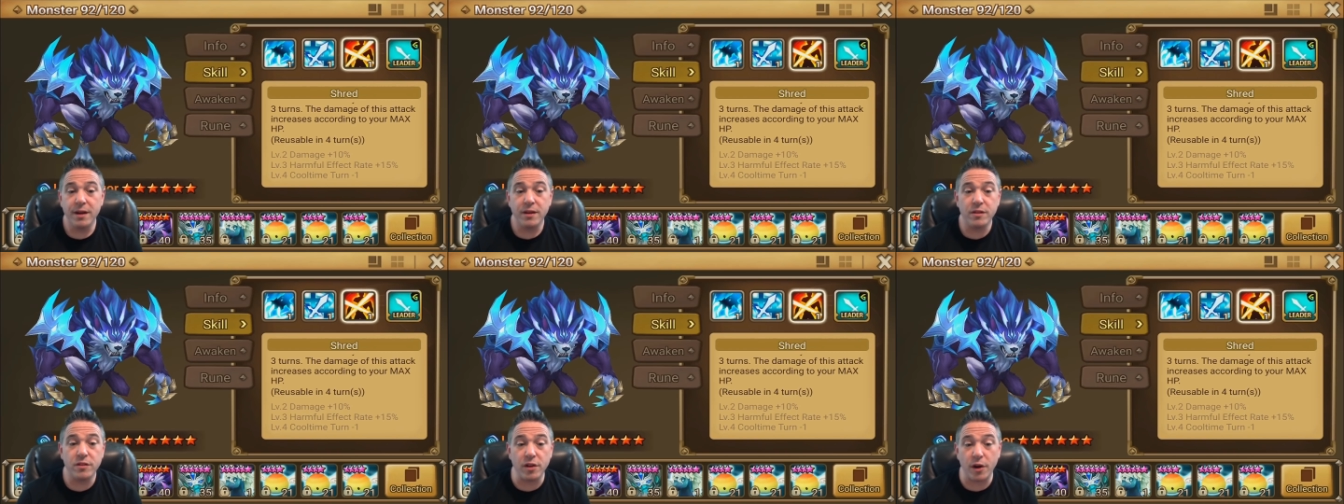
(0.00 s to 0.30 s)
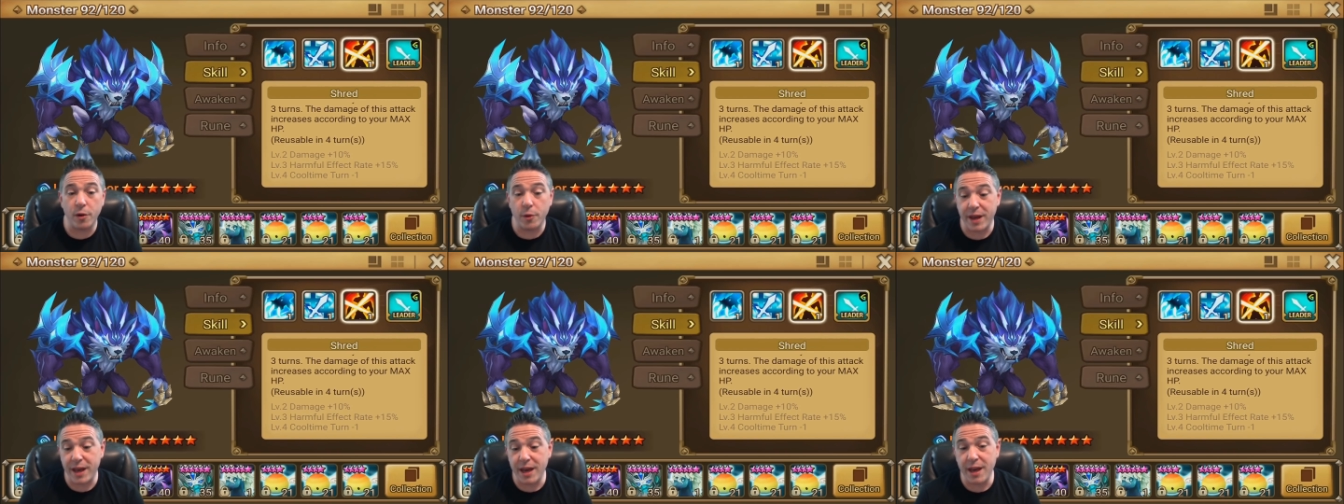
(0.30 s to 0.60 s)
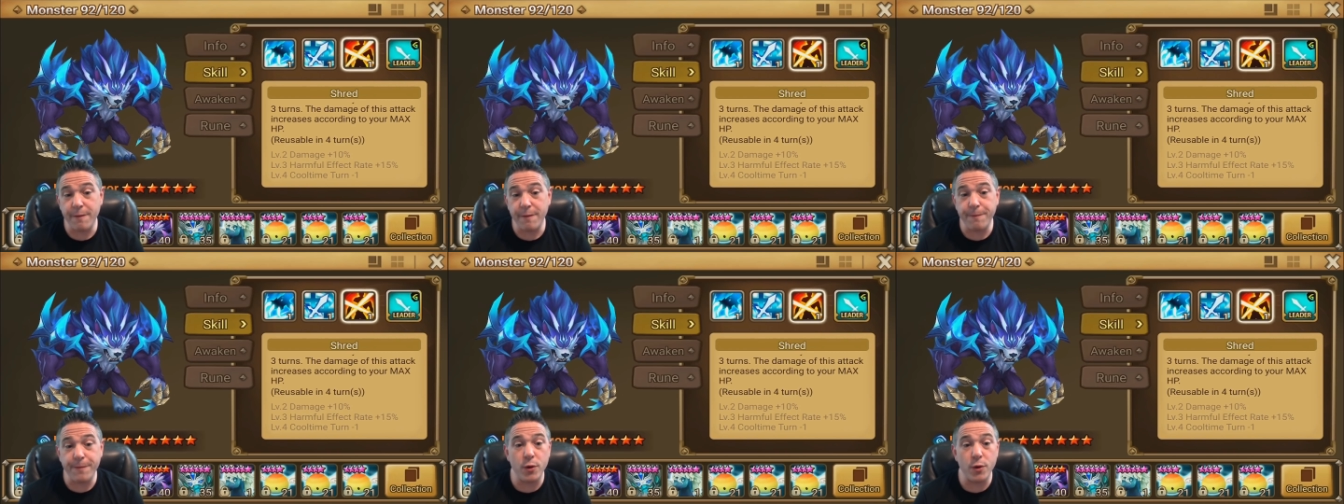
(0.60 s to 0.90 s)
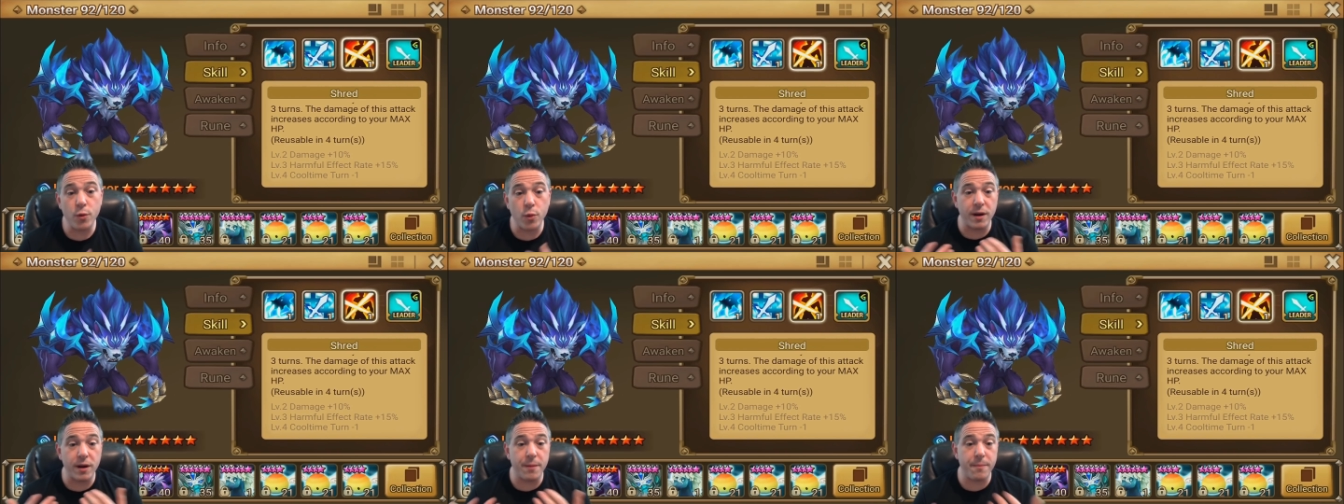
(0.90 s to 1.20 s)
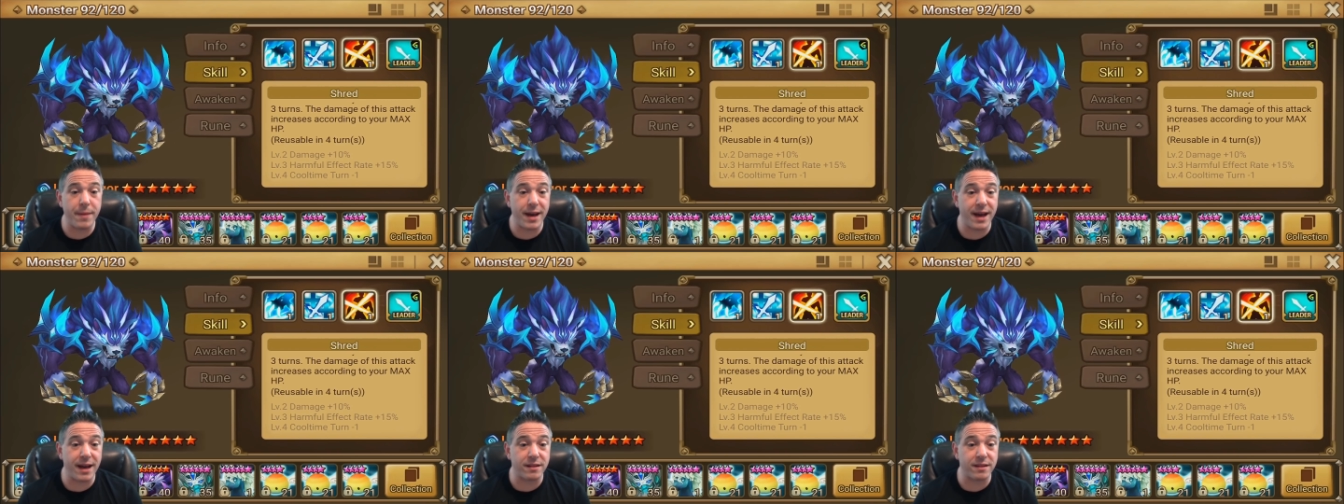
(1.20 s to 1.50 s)
So if you were to
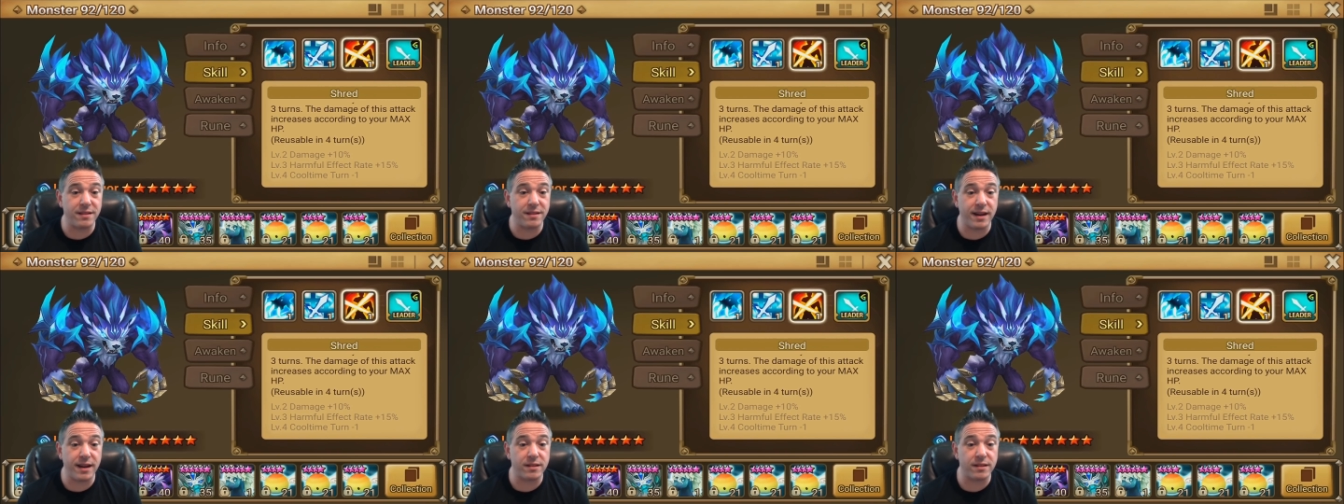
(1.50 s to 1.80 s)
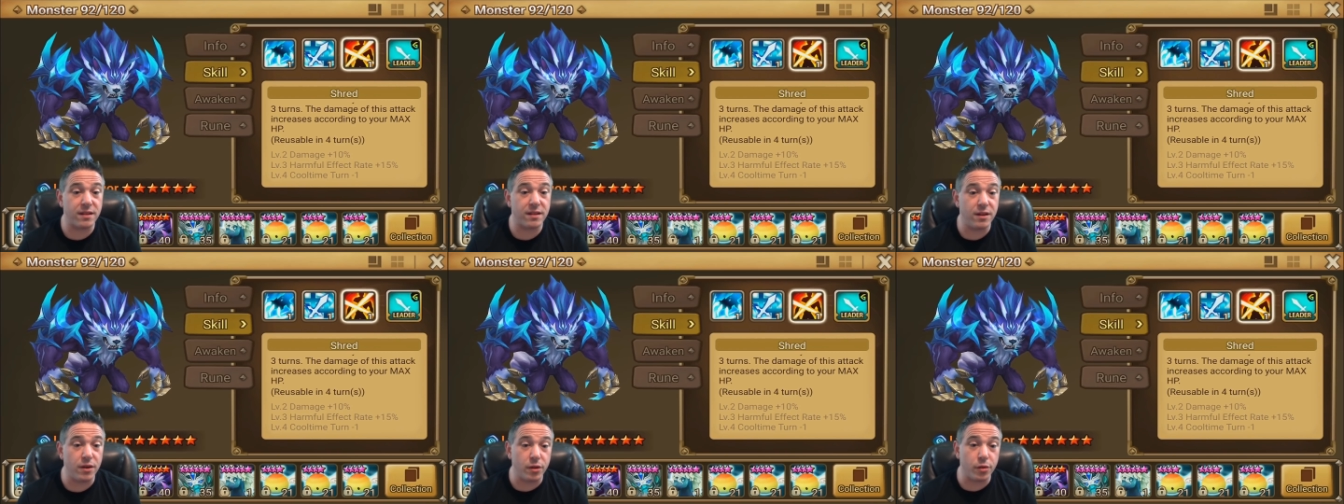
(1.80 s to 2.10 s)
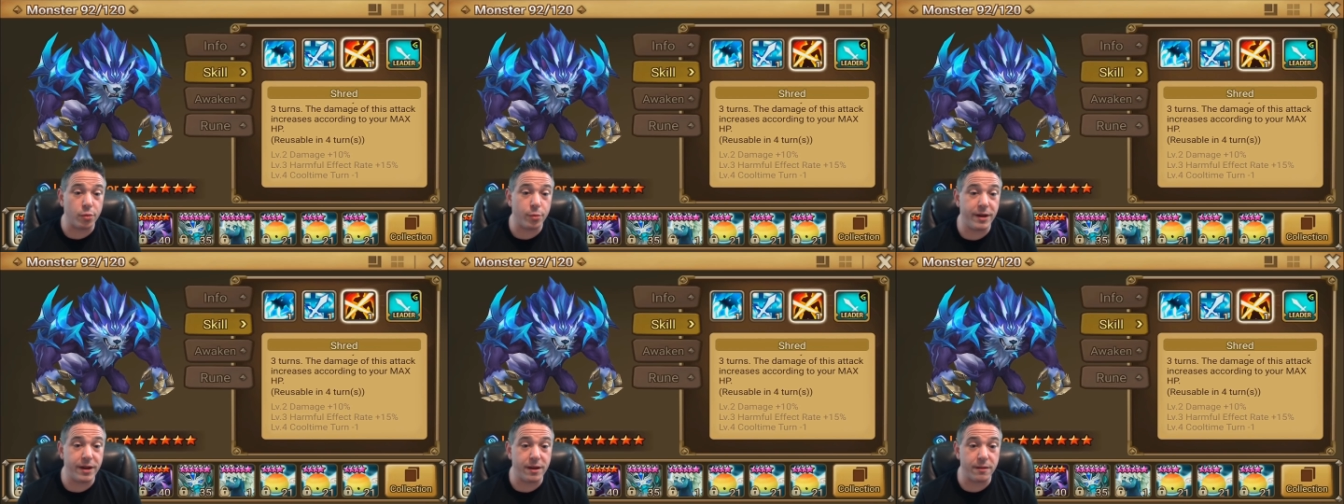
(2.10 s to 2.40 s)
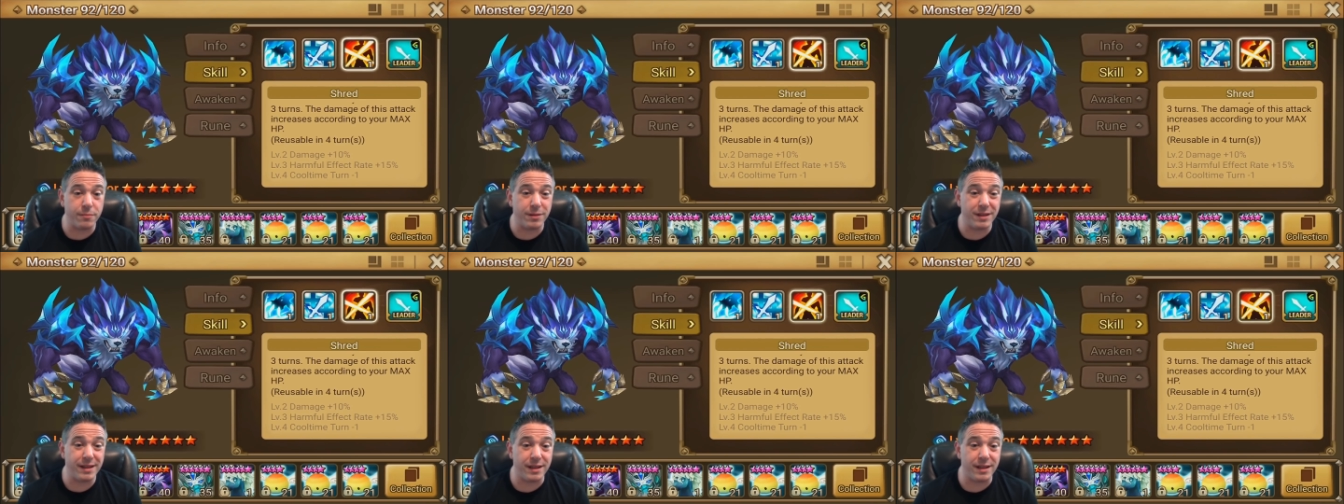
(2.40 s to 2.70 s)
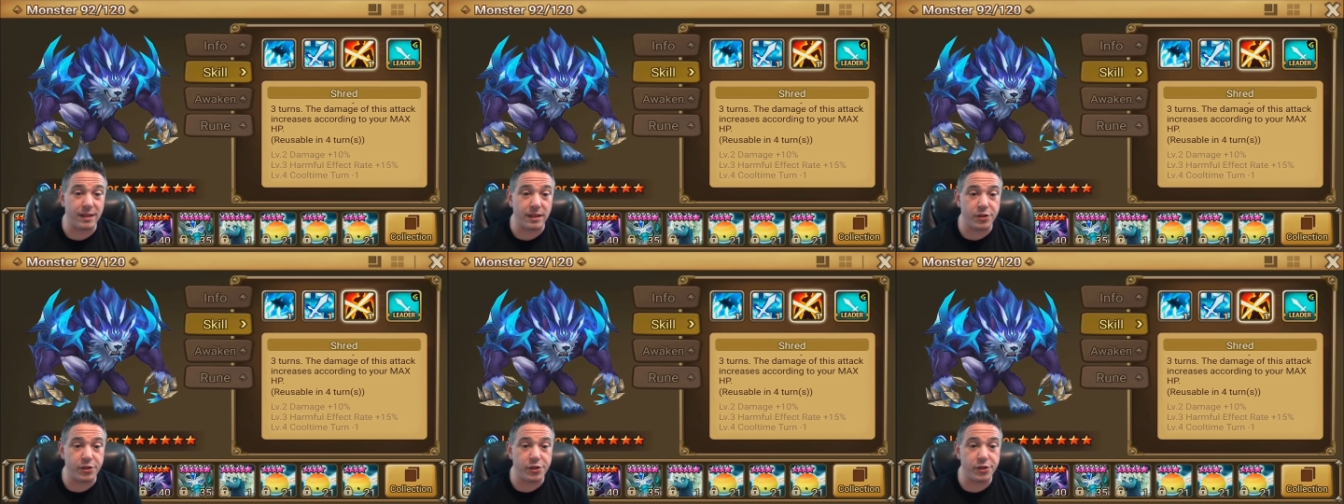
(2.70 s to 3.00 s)
max out skill 3
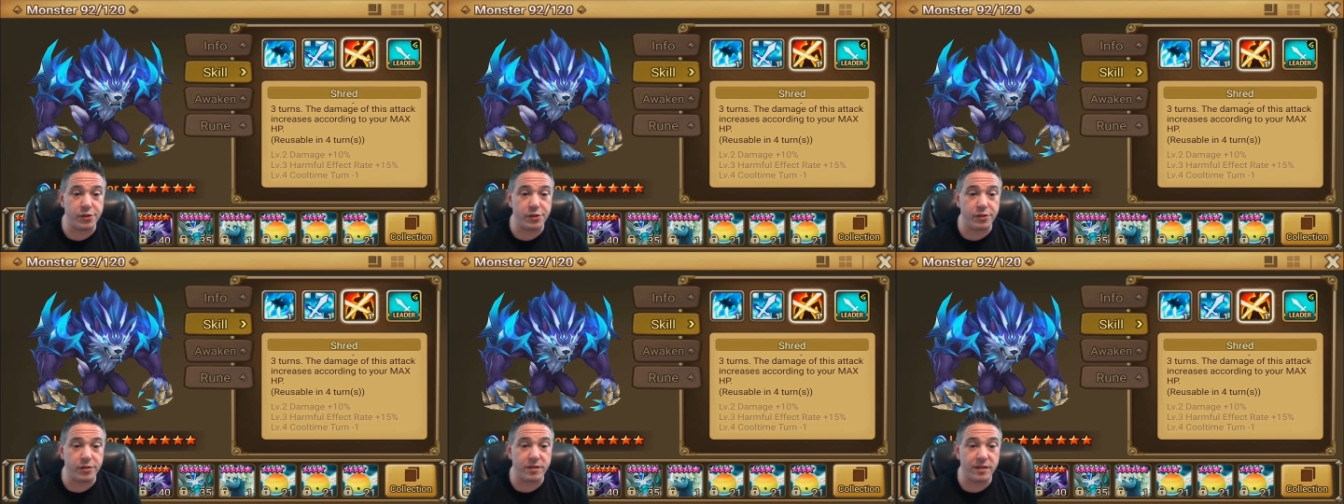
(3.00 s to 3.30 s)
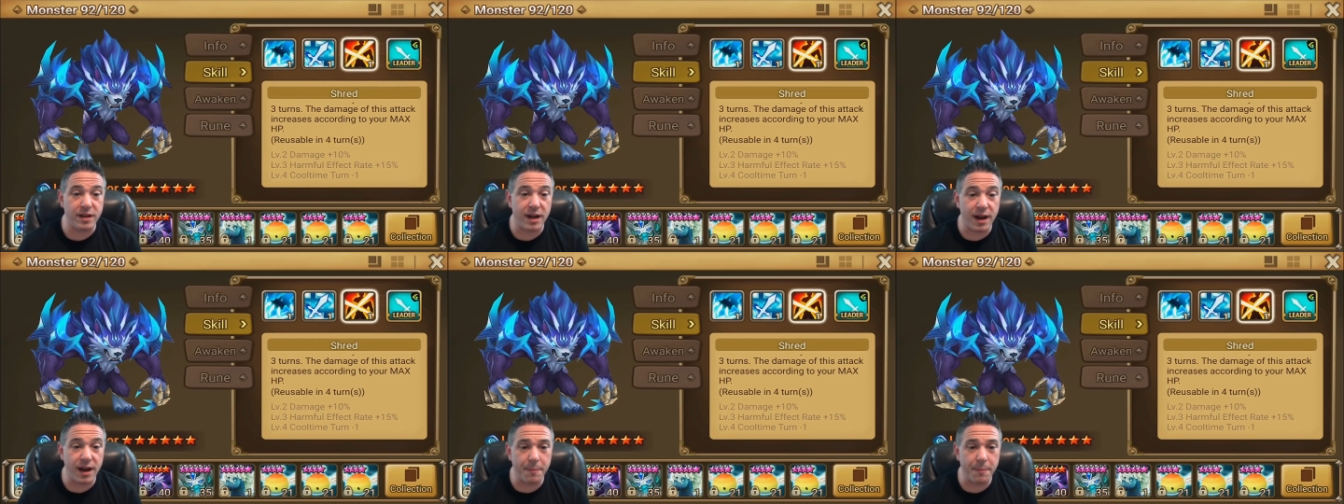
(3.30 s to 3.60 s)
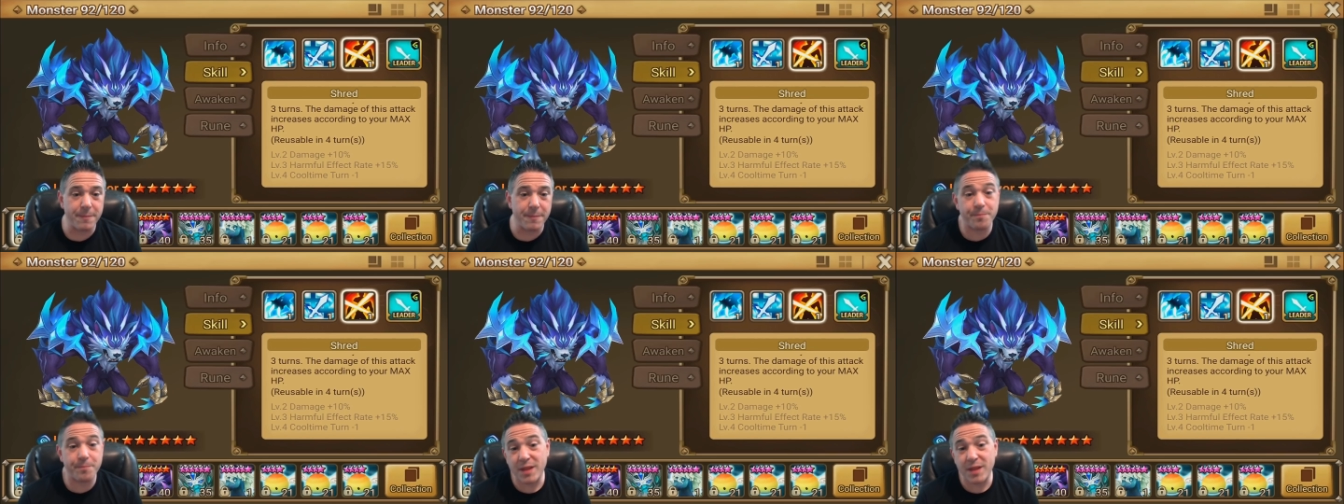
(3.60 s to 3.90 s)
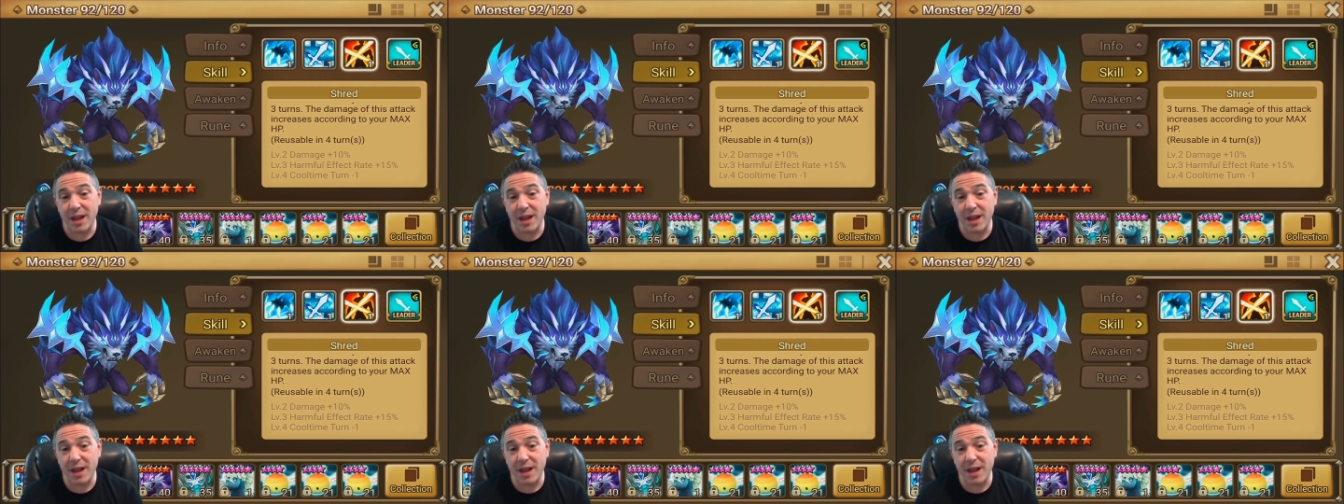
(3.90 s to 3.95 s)
completely, should you stop?